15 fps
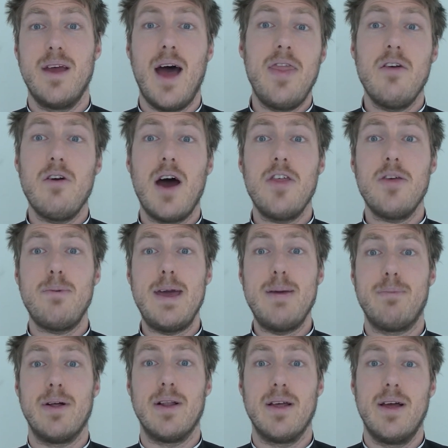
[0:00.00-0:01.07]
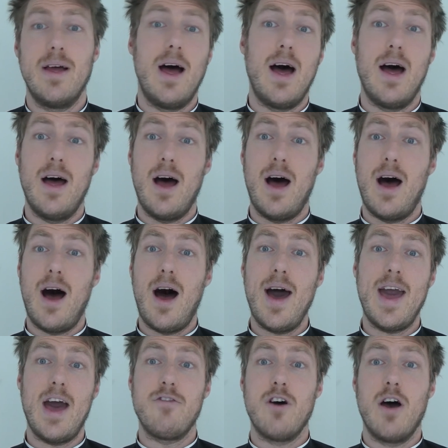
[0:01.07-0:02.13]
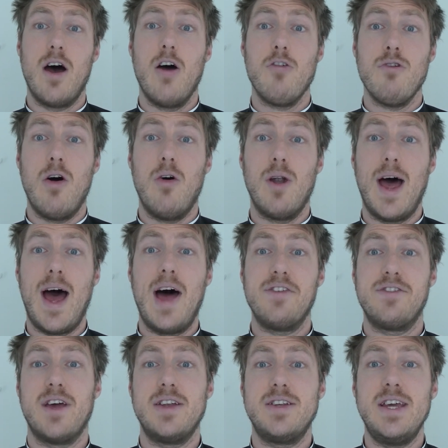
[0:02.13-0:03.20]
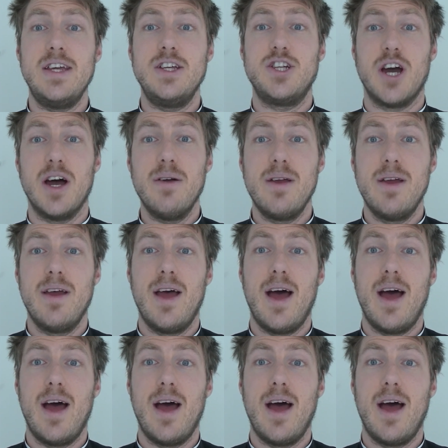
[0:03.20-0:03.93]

And there are other people. I have a role as a teacher,